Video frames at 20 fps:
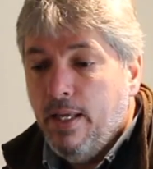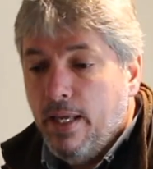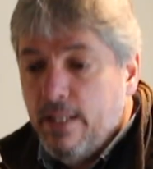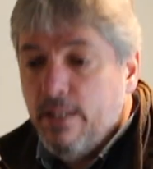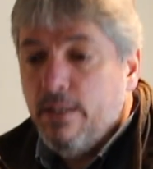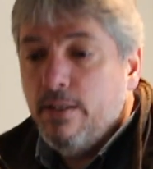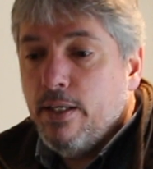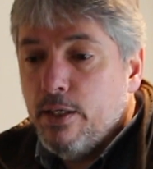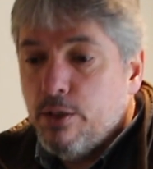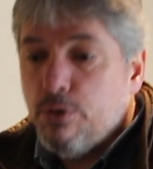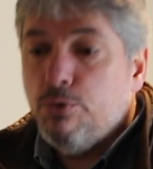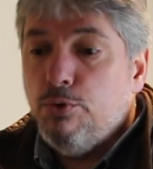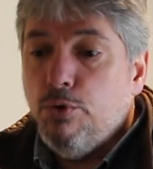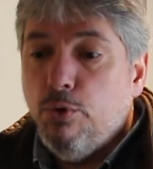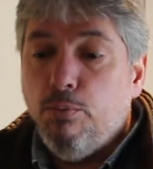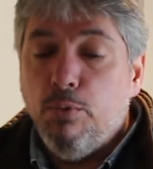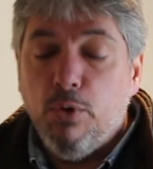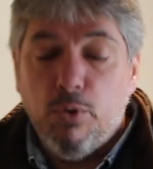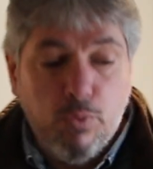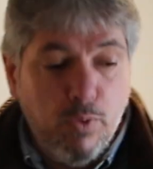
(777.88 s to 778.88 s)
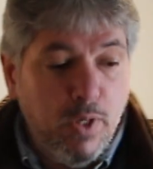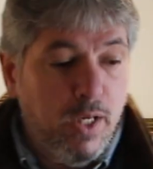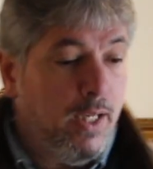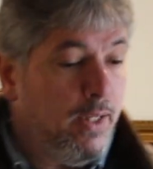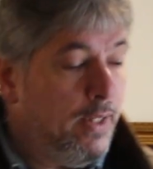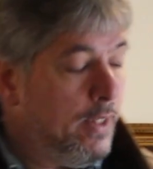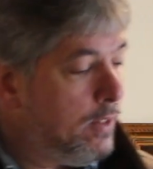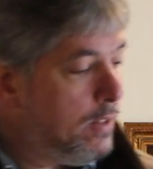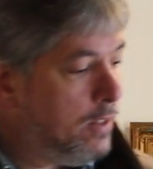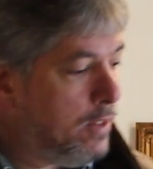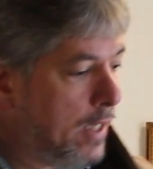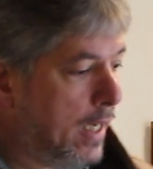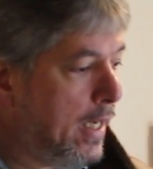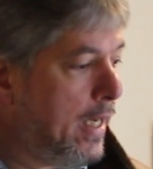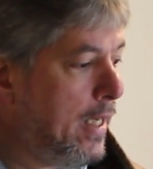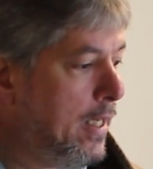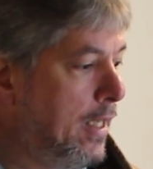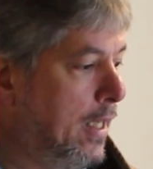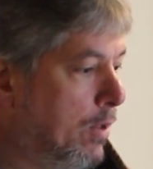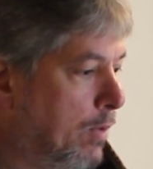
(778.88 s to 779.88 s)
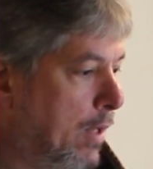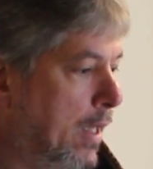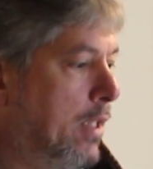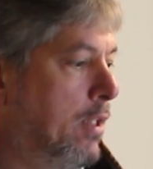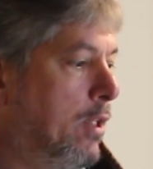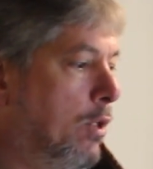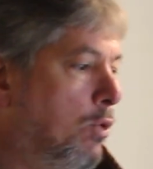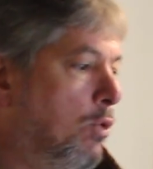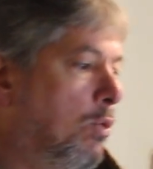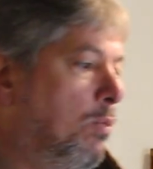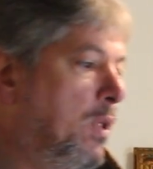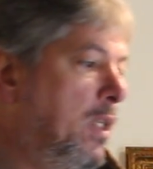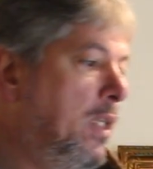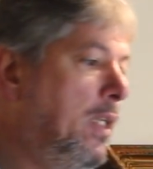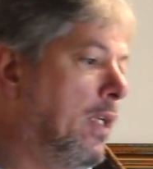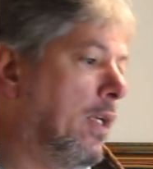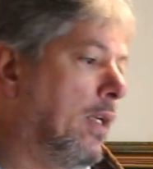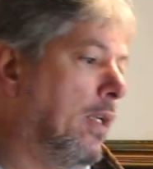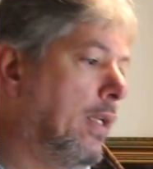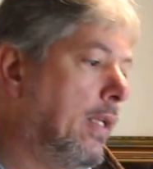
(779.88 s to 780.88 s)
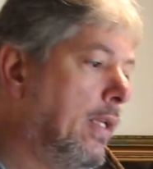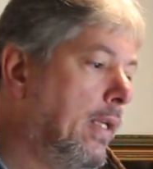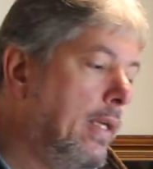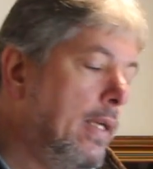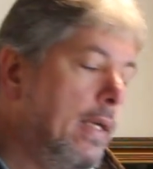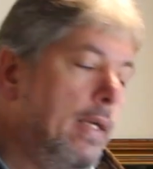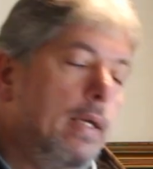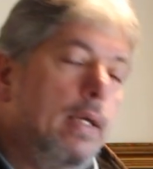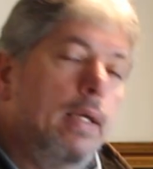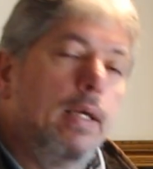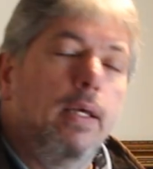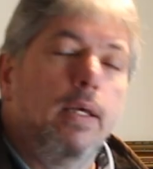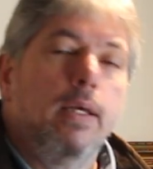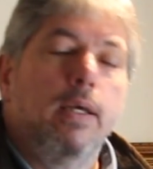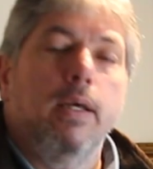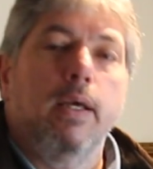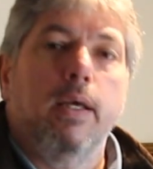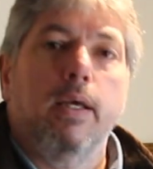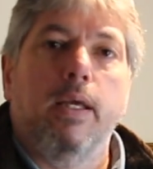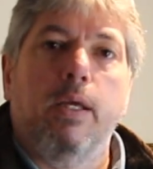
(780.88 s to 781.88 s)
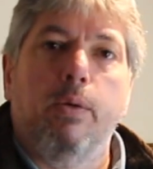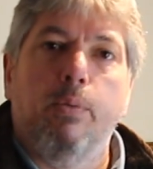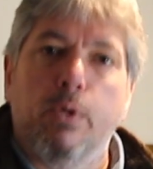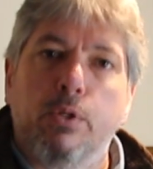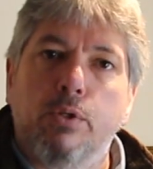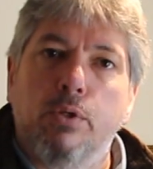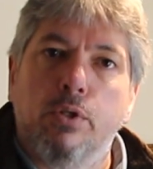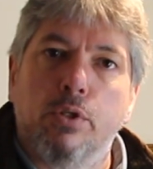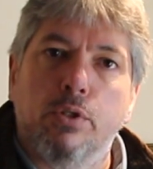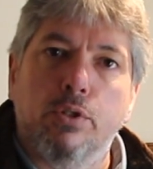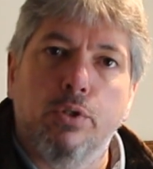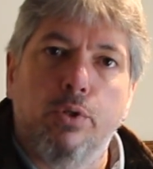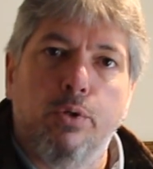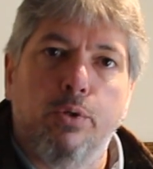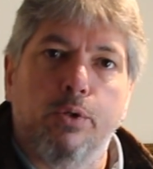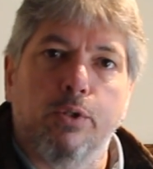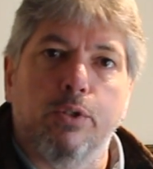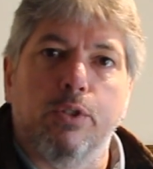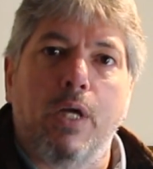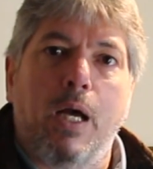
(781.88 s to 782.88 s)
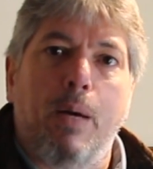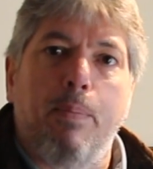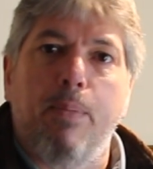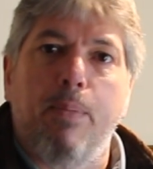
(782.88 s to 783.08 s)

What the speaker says: In this room, this tiny writing room here, he worked on the songs A